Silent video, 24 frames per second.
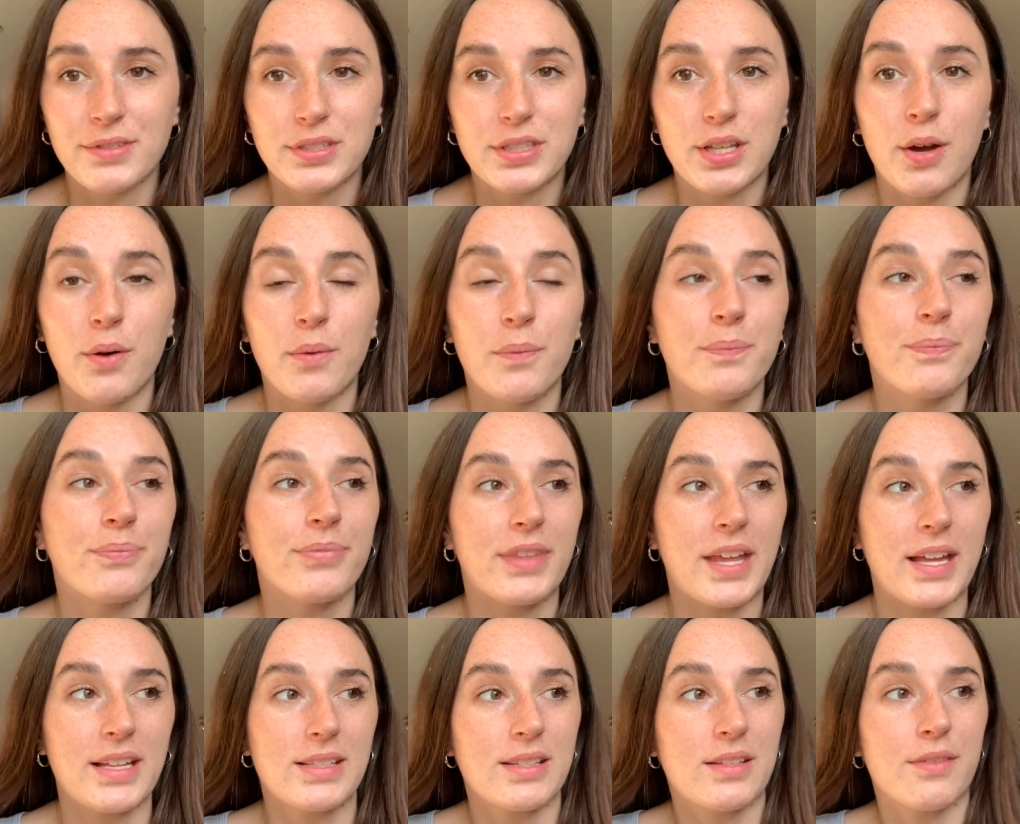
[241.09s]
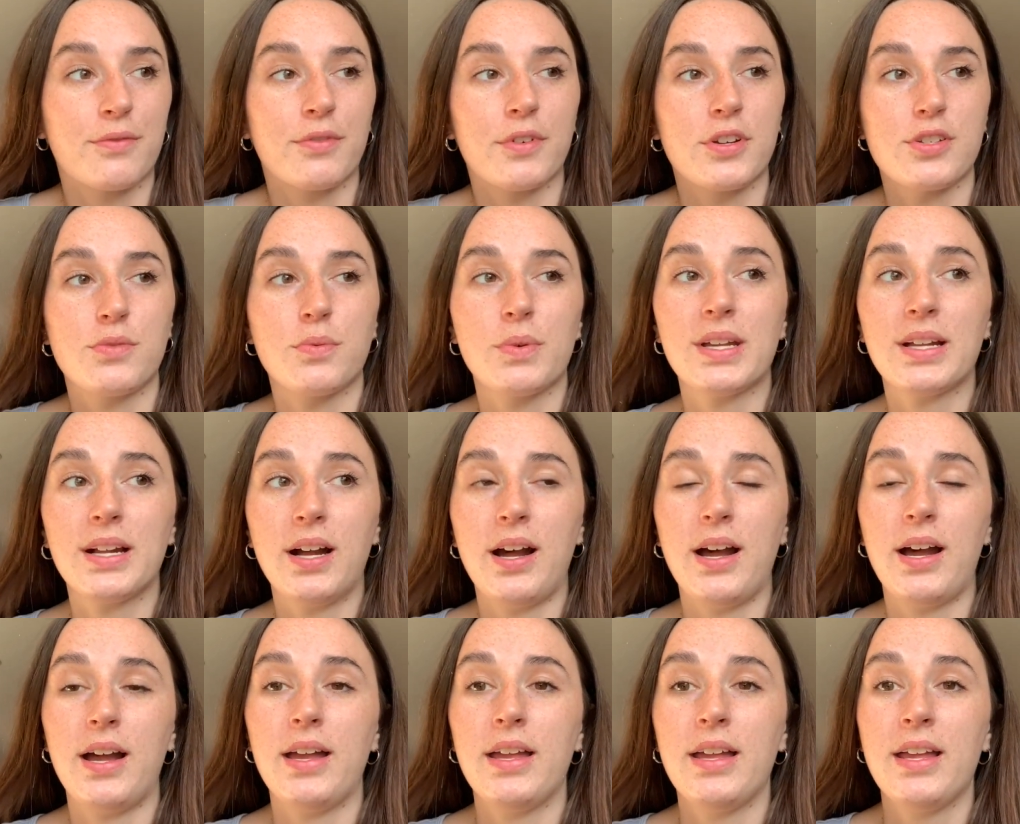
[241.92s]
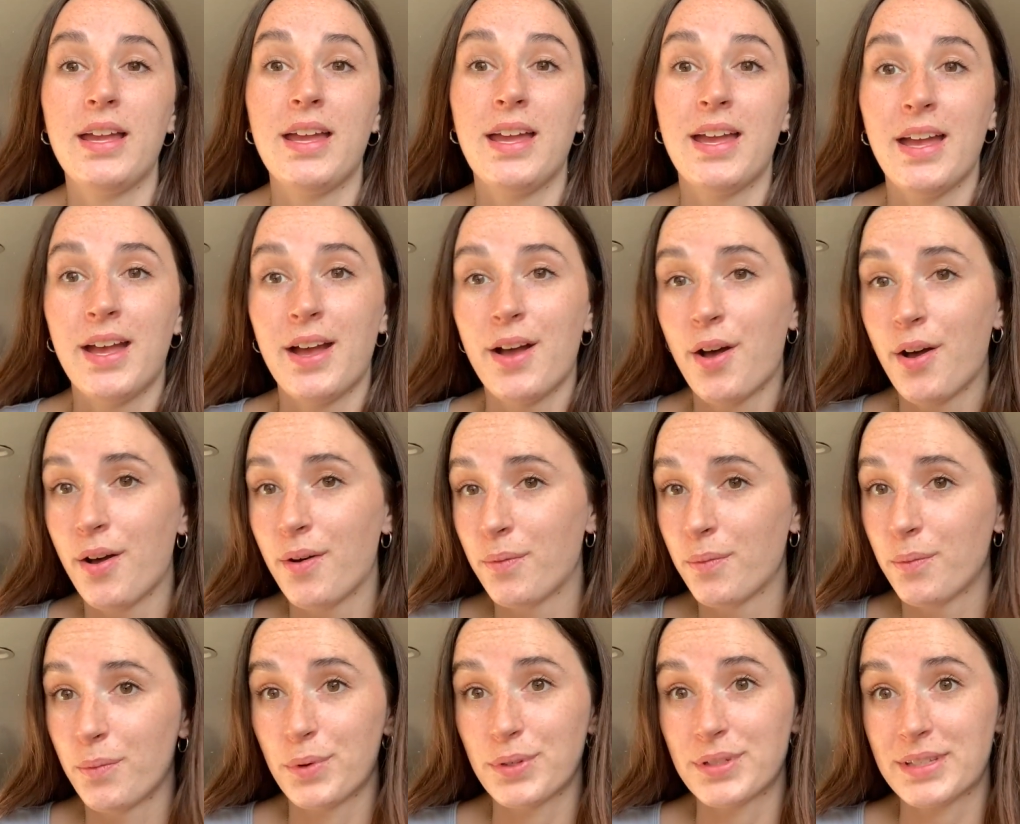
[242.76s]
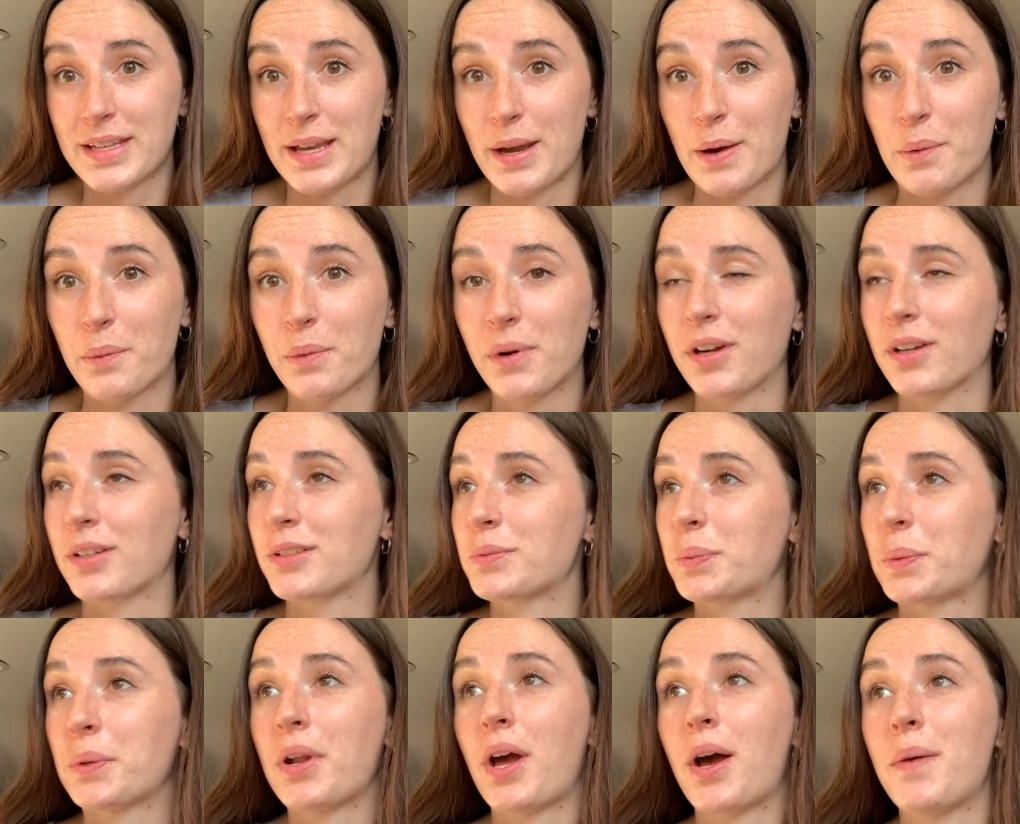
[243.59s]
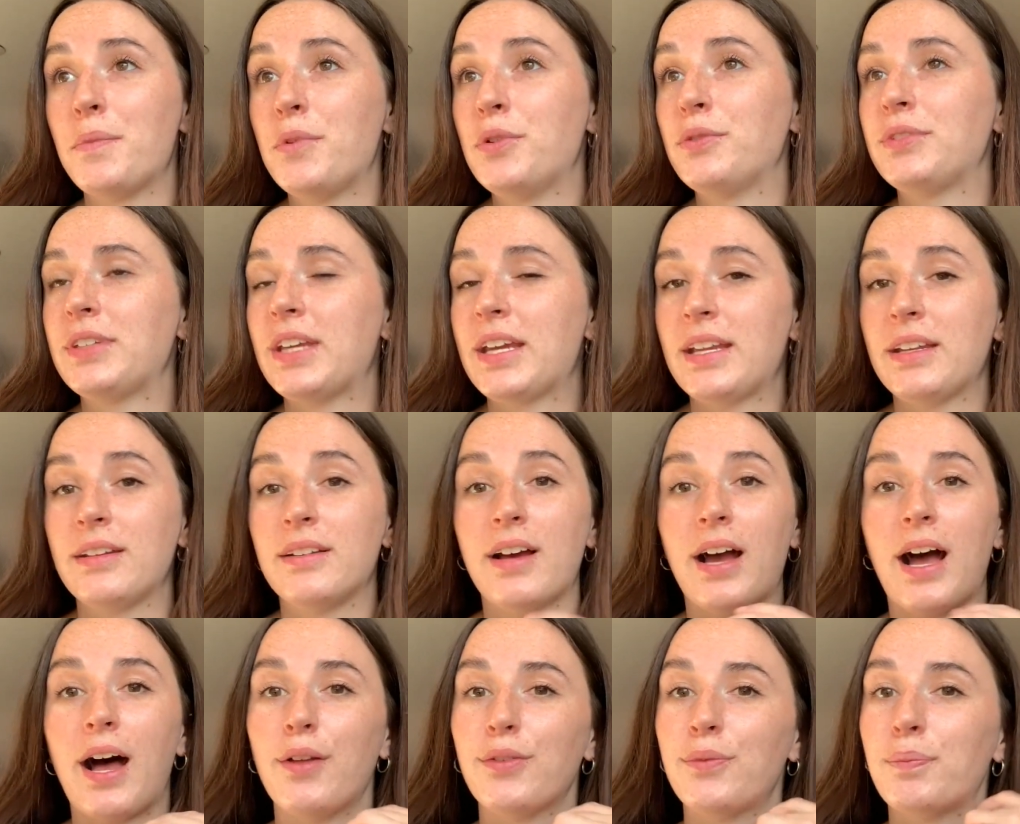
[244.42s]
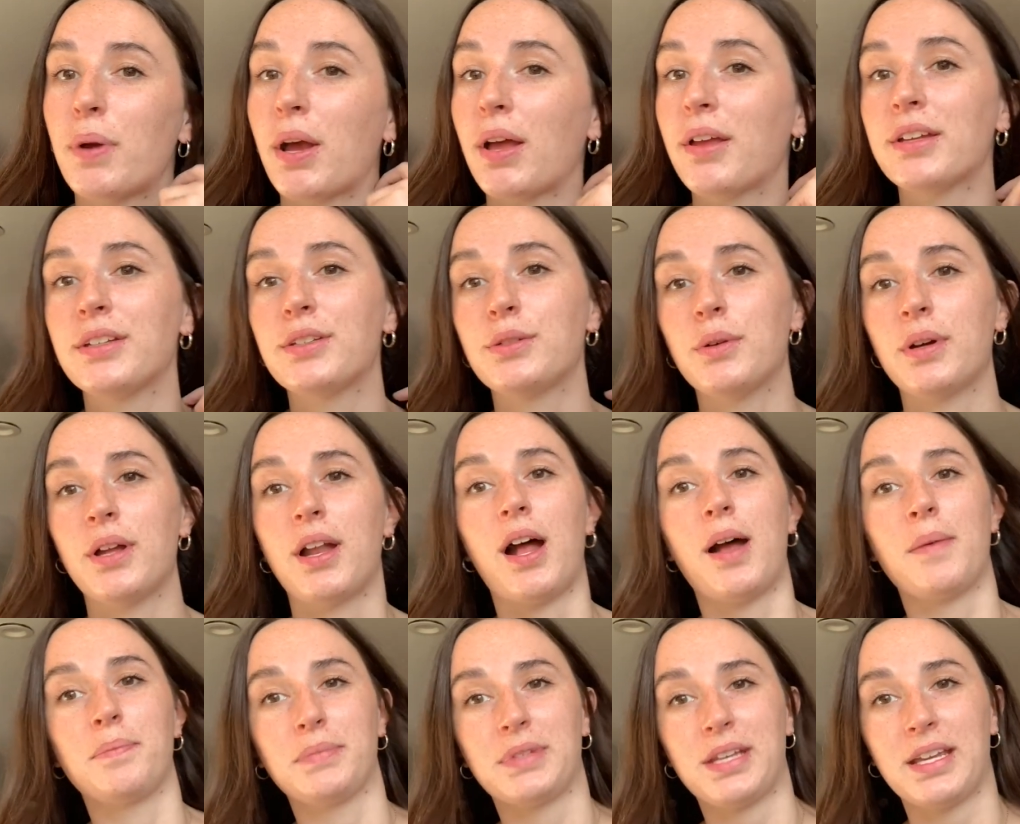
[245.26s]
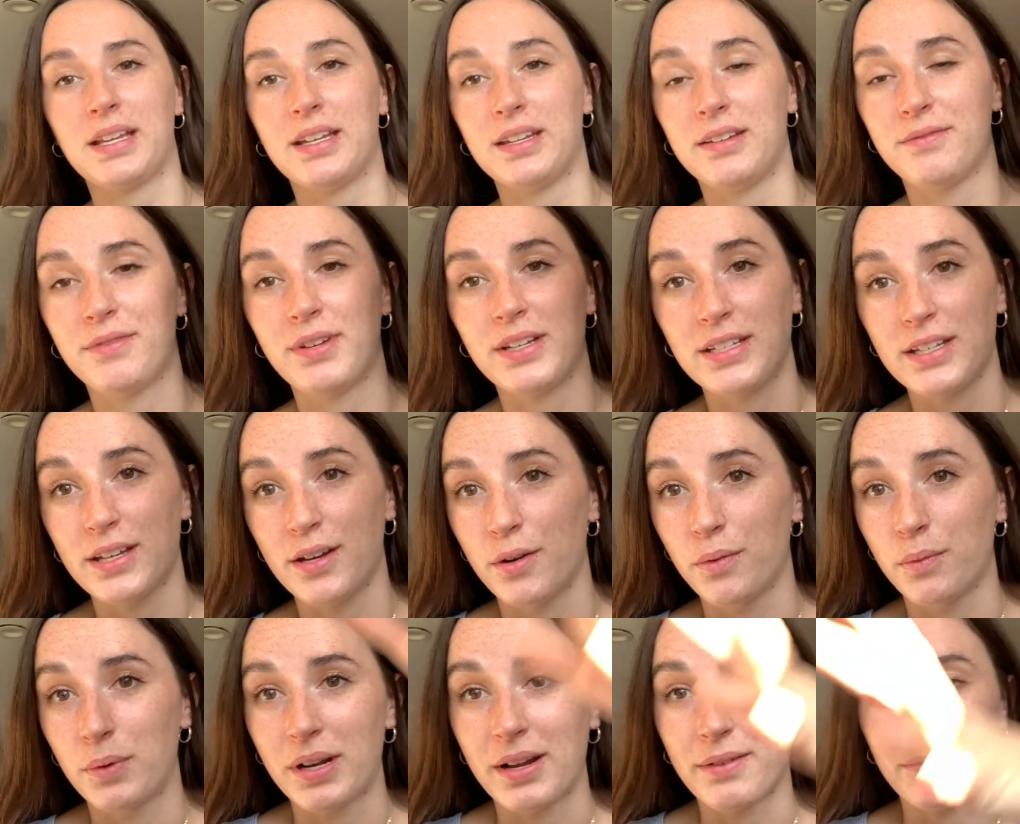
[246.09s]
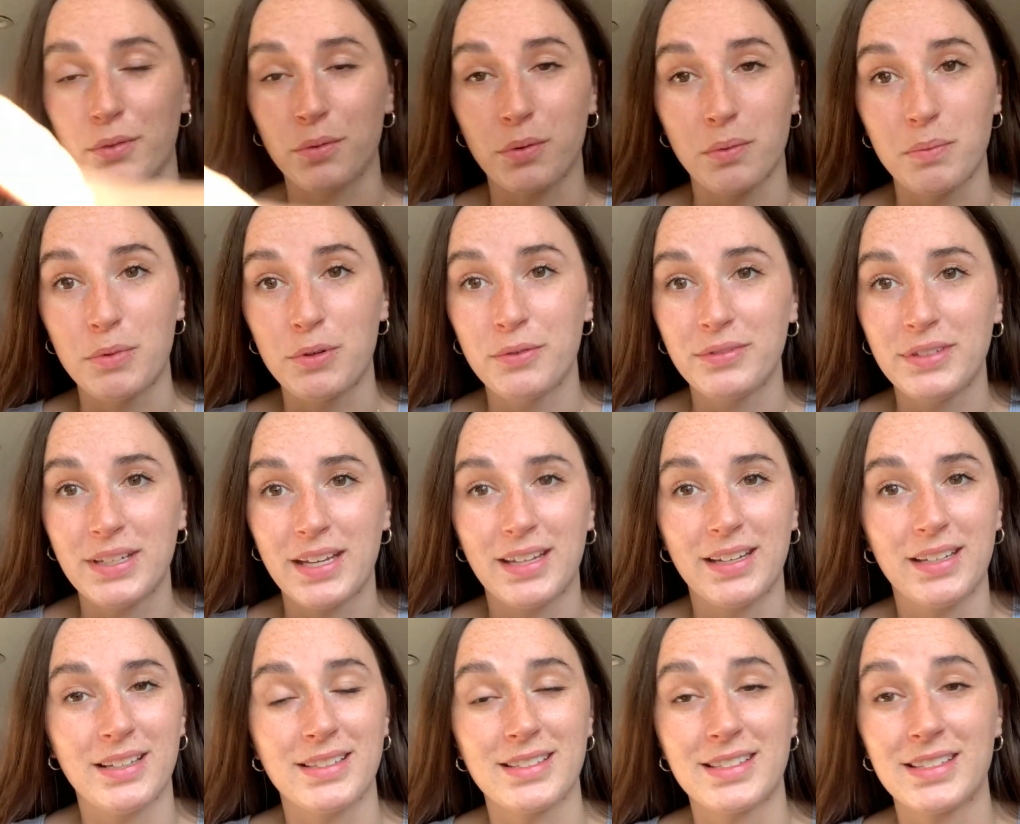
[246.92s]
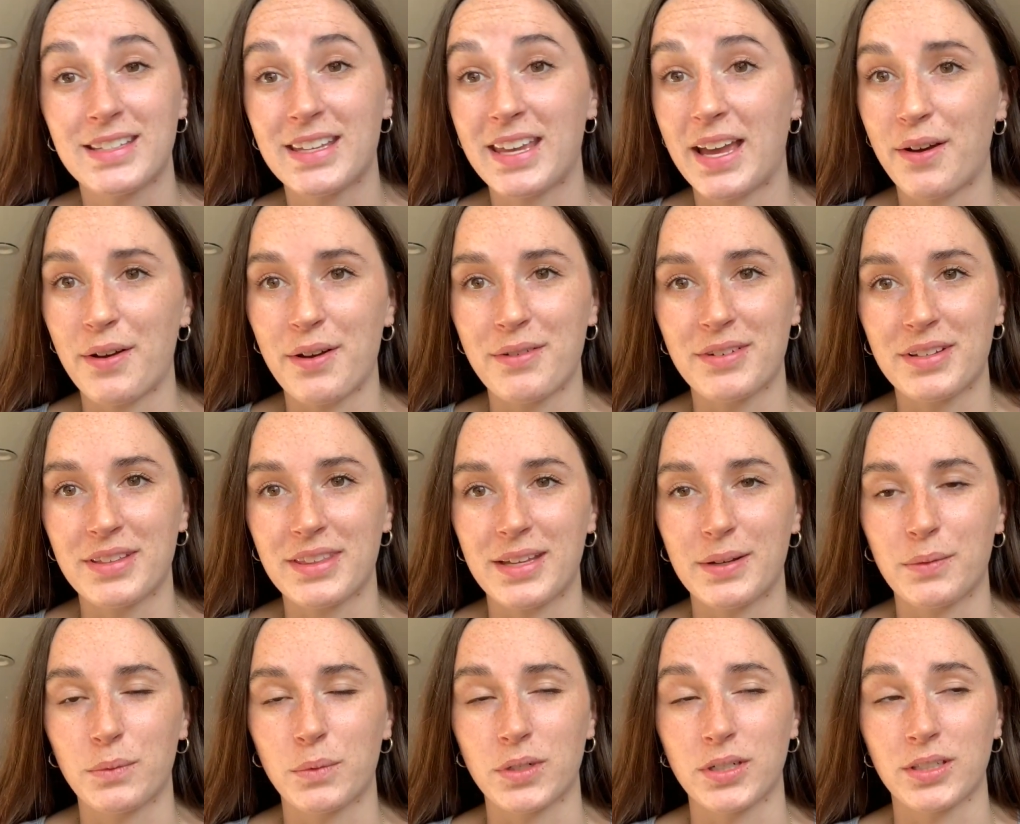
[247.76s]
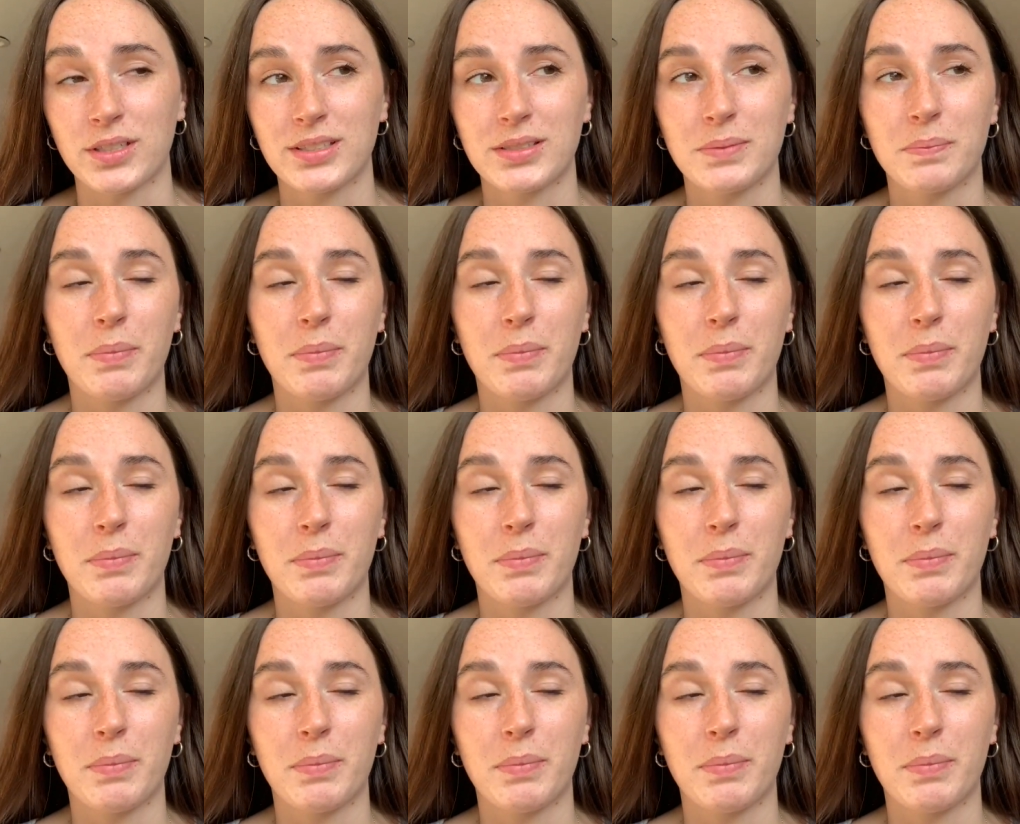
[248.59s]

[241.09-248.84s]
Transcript: So that's the fridge we got. We'll see how it works. We're not moved in. I'll probably do an updated video whenever we're moved in and see how everything works.